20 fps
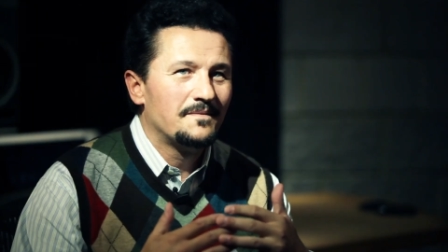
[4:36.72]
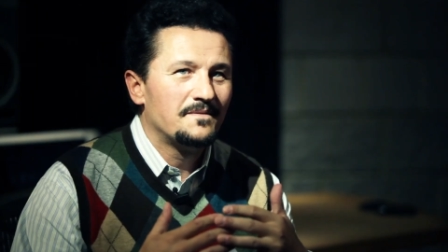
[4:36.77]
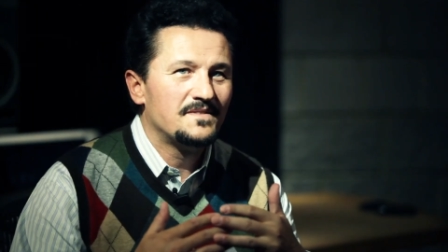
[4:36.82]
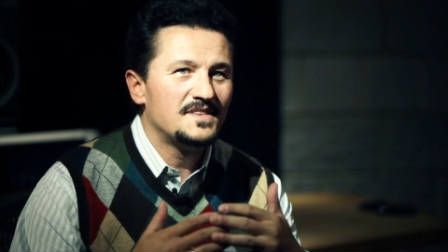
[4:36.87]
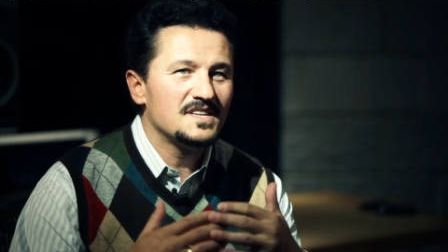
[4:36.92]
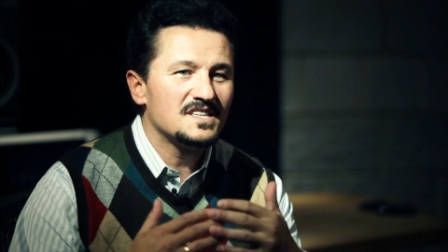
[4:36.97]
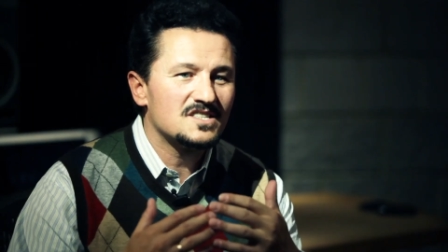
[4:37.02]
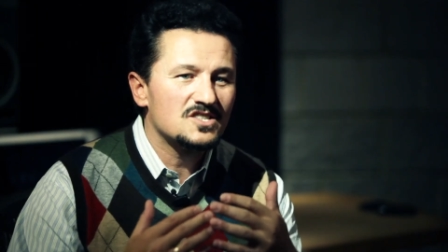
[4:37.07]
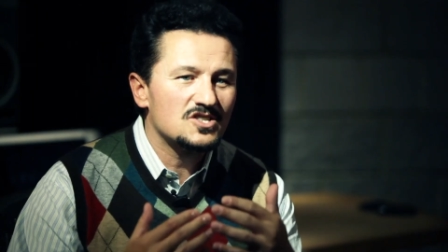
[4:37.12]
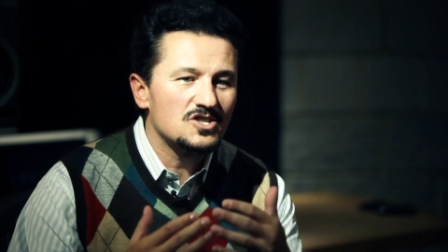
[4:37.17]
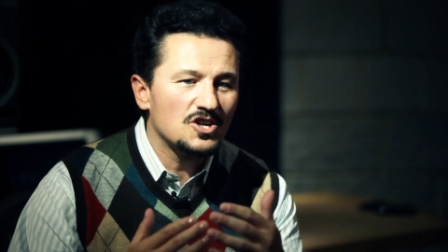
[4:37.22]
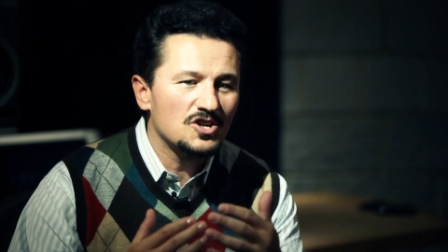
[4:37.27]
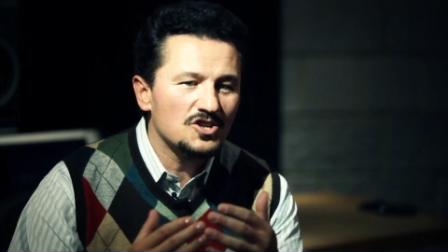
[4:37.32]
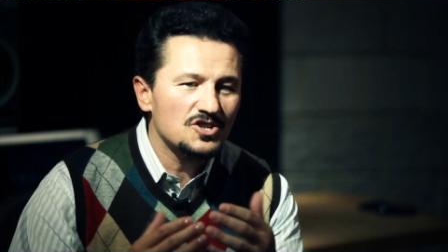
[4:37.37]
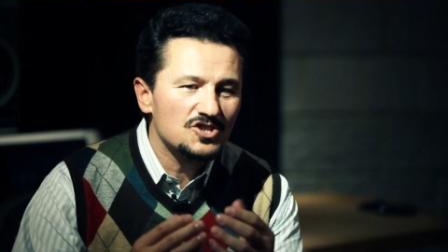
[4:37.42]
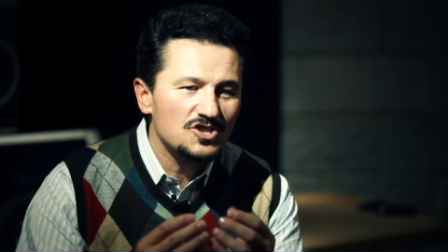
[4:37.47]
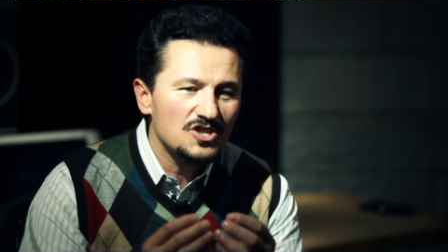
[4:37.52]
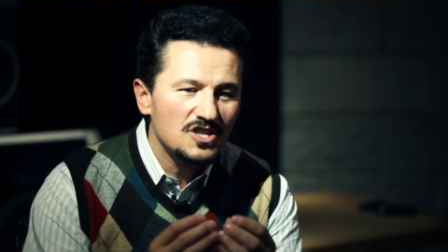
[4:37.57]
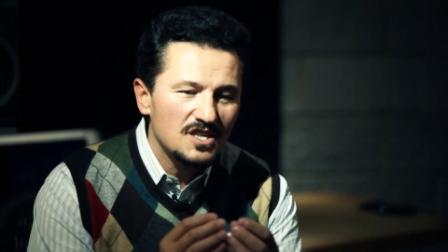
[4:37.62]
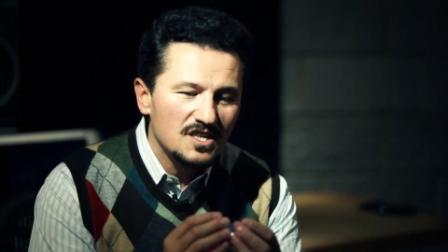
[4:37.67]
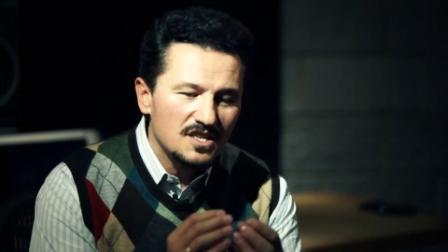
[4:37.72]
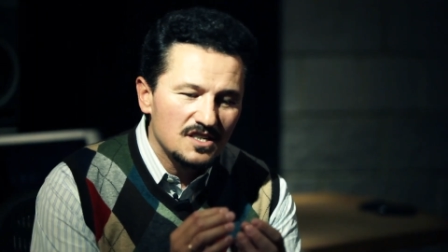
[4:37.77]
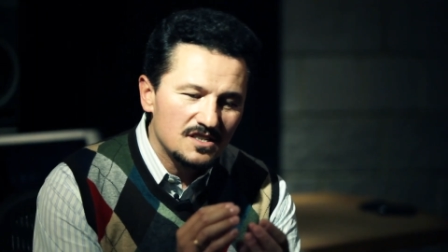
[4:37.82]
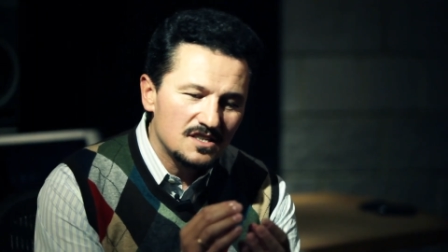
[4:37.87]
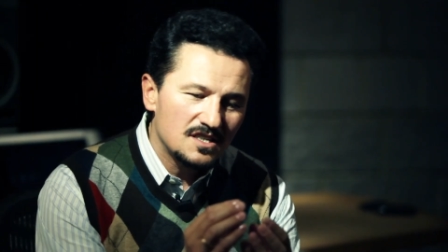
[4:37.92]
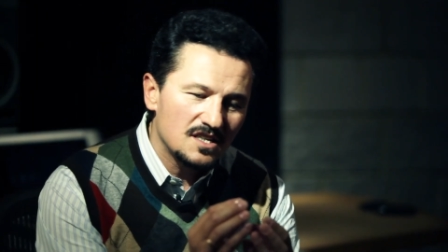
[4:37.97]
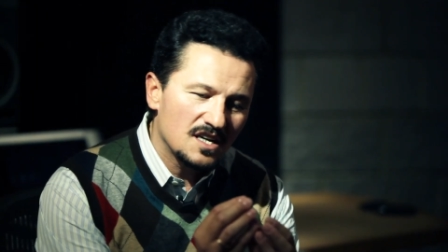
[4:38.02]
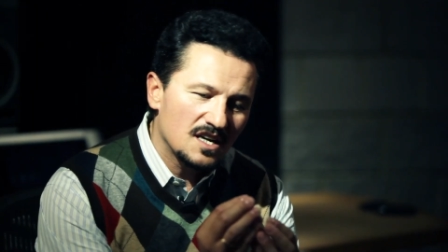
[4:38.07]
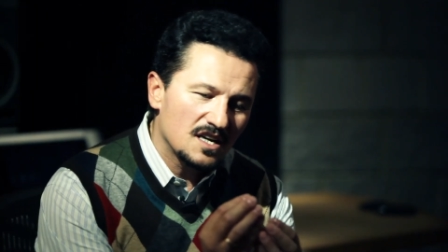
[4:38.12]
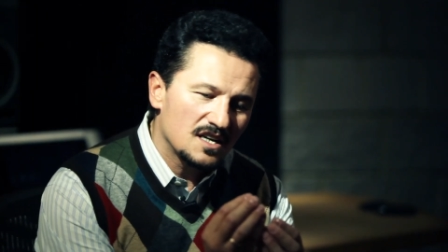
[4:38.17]
These songs,
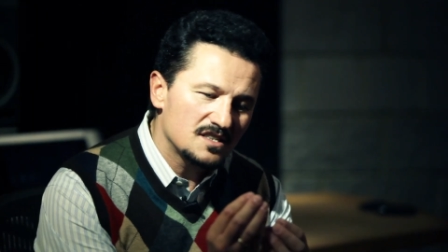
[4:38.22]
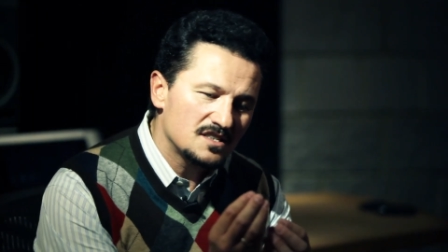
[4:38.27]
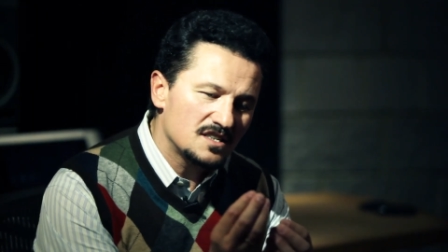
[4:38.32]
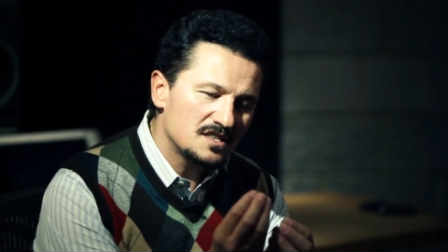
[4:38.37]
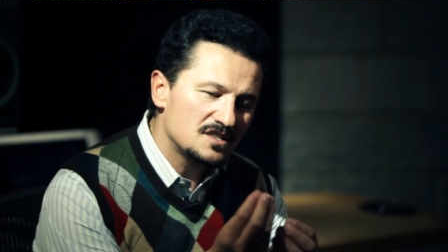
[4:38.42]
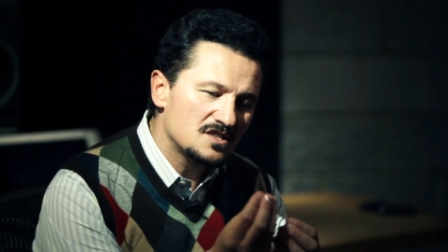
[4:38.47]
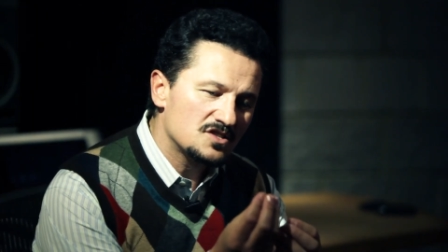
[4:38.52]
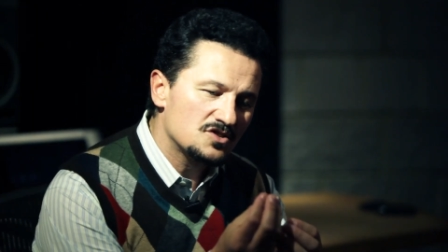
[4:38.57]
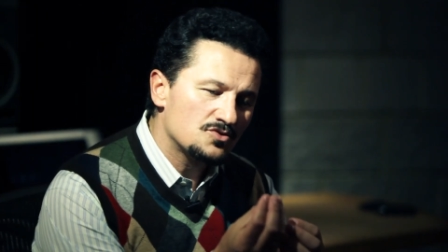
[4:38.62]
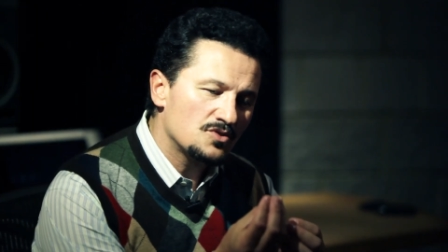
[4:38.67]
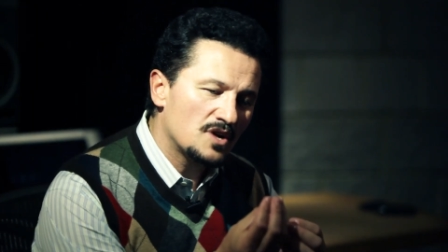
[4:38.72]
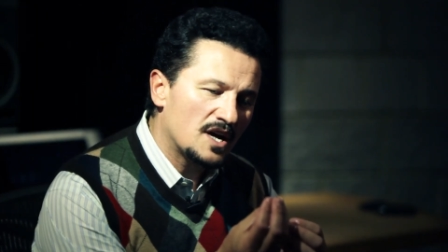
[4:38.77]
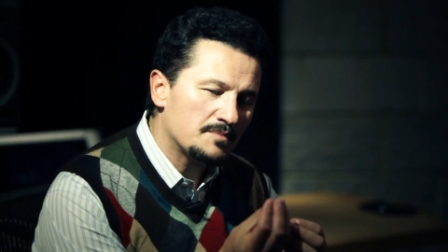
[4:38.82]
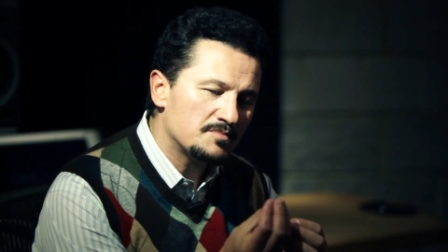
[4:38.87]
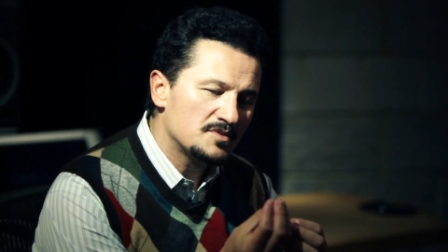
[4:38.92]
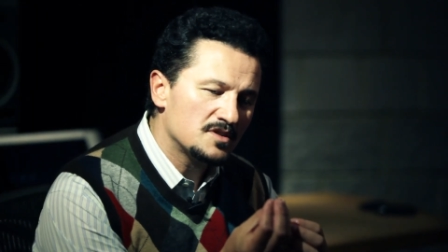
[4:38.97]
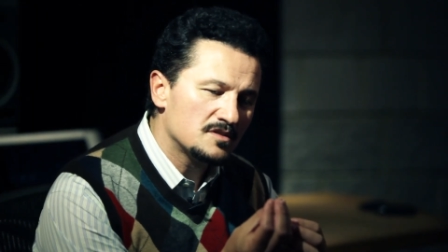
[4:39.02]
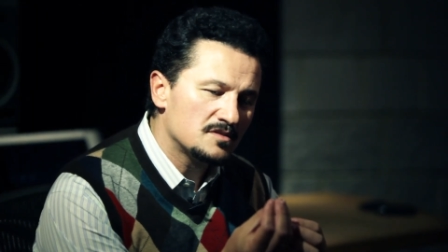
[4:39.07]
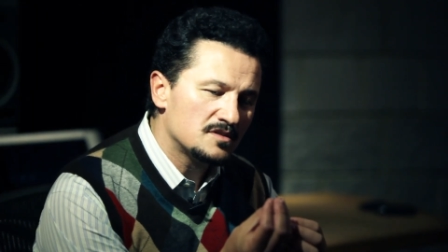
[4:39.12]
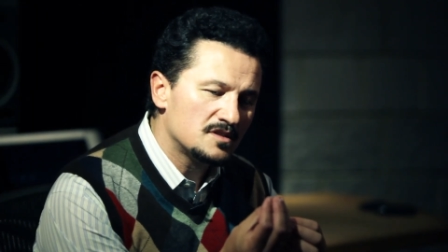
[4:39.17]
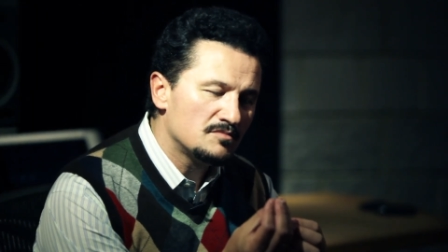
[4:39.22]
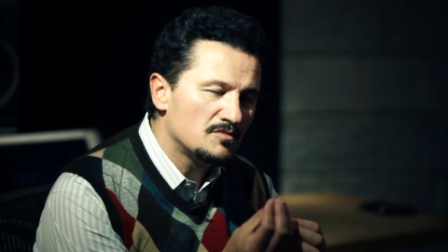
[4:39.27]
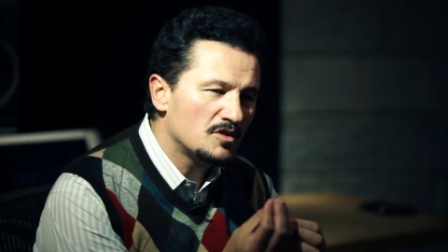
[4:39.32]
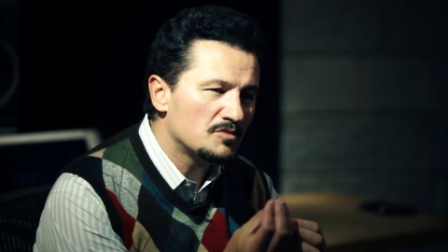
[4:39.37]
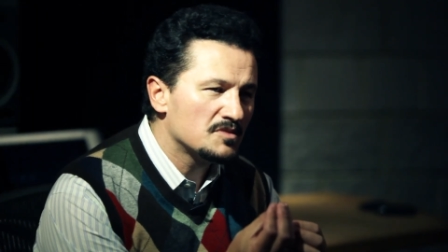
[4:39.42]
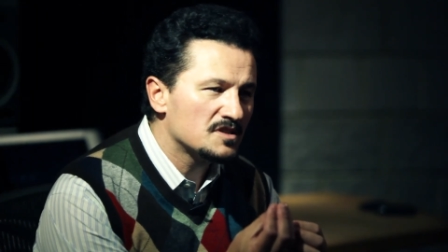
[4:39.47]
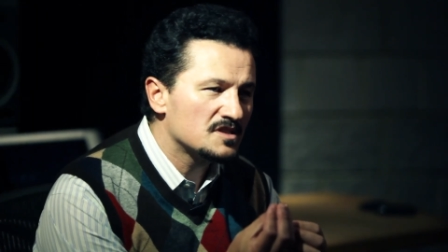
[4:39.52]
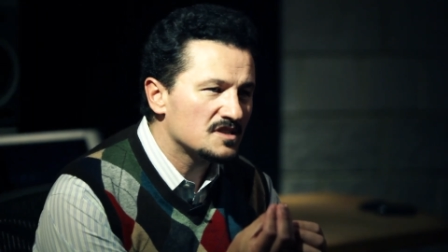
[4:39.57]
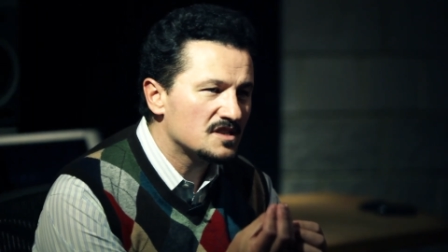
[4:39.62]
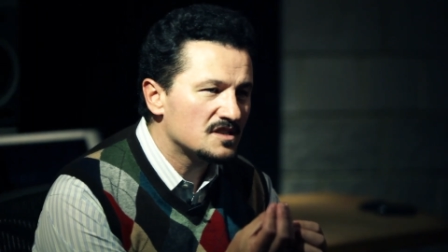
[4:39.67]
They, are, they describe the, the
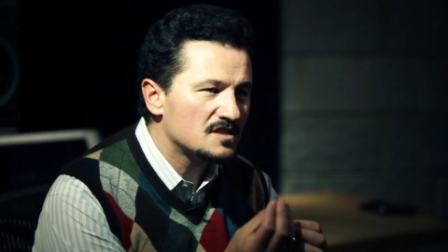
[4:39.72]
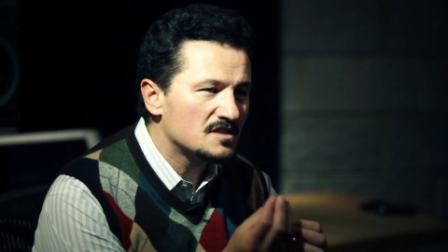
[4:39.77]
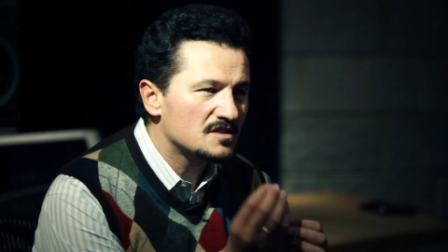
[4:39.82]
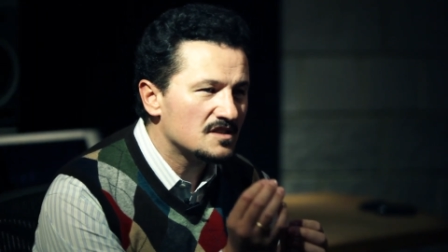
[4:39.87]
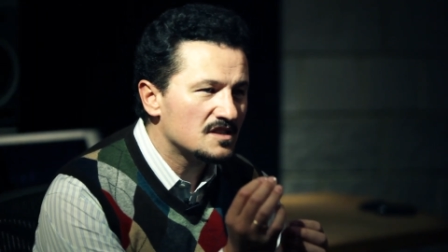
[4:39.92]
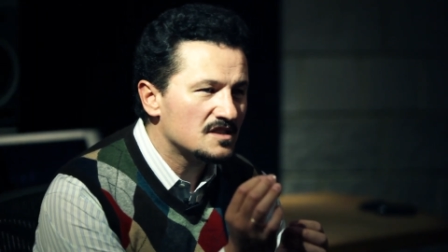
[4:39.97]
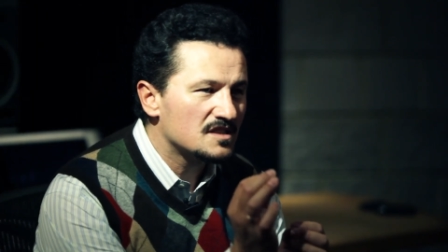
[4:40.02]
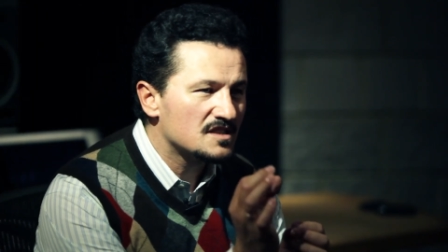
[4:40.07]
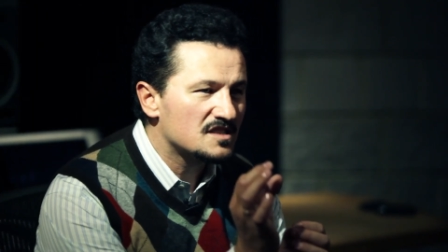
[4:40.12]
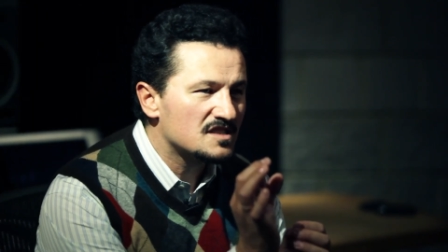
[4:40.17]
moment in, the, in a